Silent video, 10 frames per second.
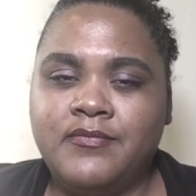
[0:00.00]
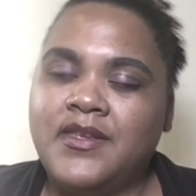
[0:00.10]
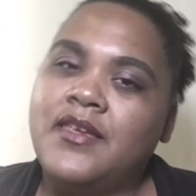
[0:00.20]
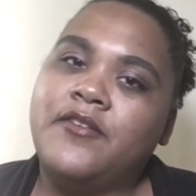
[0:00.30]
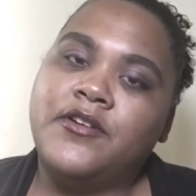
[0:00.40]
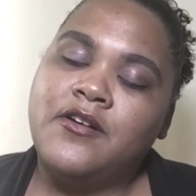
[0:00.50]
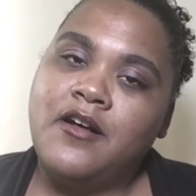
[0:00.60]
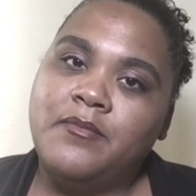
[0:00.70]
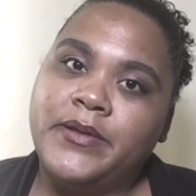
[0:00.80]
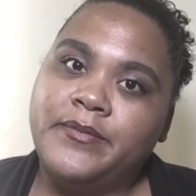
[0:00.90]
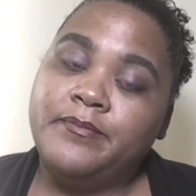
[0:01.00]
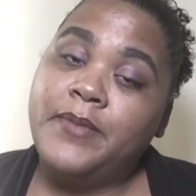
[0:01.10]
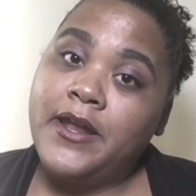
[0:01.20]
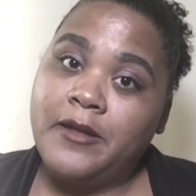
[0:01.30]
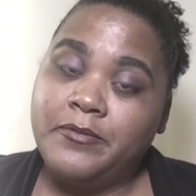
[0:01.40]
can't recall, but
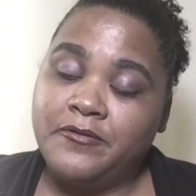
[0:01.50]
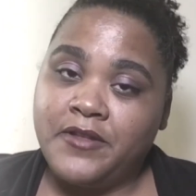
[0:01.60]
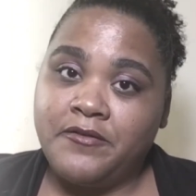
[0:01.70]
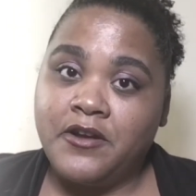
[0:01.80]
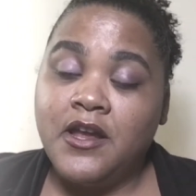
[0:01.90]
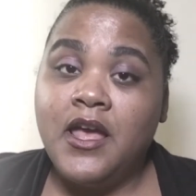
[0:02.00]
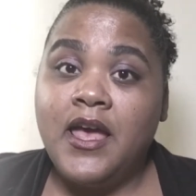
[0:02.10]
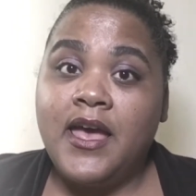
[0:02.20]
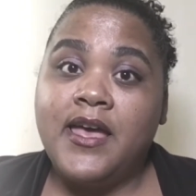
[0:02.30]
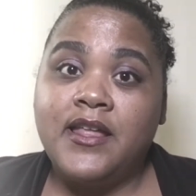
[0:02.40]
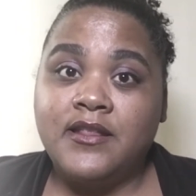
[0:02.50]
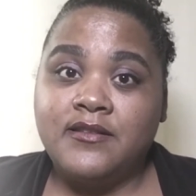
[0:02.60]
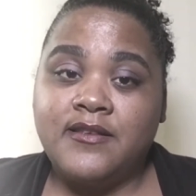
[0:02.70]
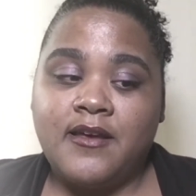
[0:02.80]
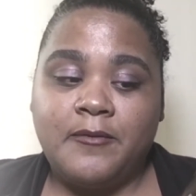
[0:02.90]
pineapple flavor.
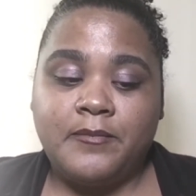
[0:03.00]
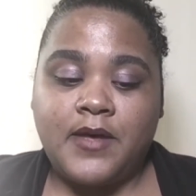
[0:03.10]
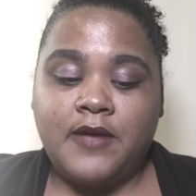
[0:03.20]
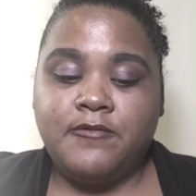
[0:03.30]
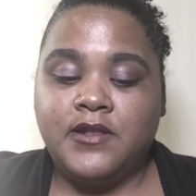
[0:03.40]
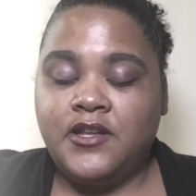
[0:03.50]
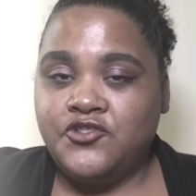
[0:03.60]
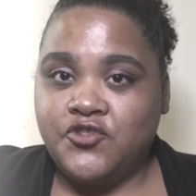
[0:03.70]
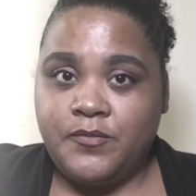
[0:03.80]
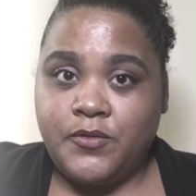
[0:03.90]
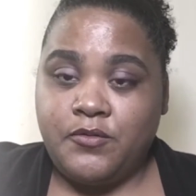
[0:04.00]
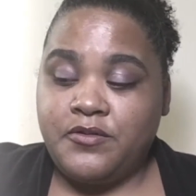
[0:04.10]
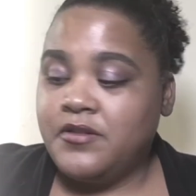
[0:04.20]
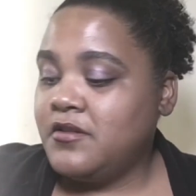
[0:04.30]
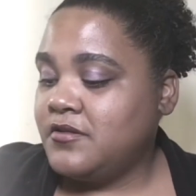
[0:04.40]
And I really enjoy
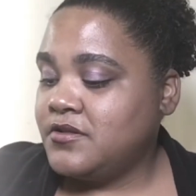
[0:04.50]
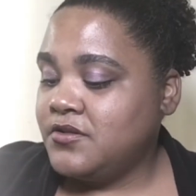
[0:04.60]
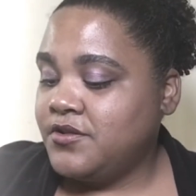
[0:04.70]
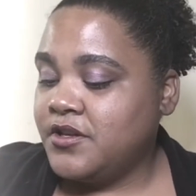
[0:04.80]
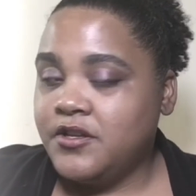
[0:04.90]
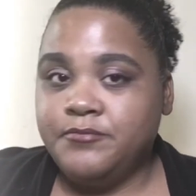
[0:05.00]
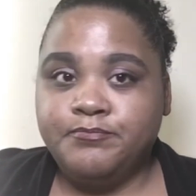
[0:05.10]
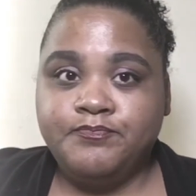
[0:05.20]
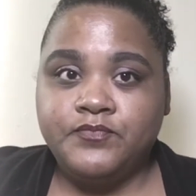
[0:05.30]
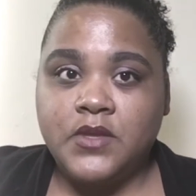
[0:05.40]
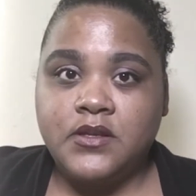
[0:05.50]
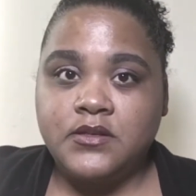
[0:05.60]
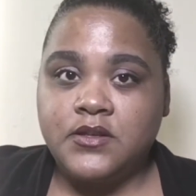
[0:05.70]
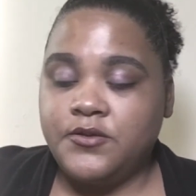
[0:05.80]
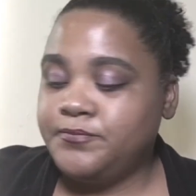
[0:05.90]
both, and they're so good.
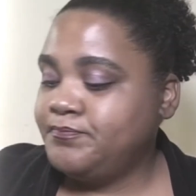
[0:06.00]
So